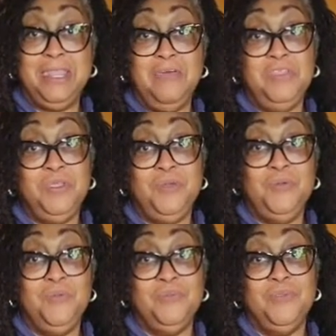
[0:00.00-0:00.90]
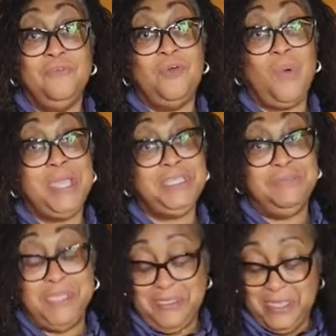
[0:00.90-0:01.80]
I love you for
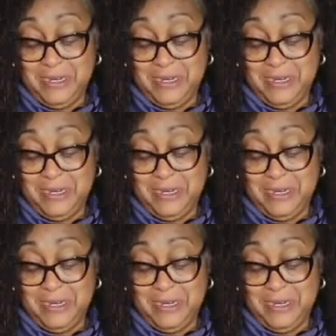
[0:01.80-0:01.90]
watching me,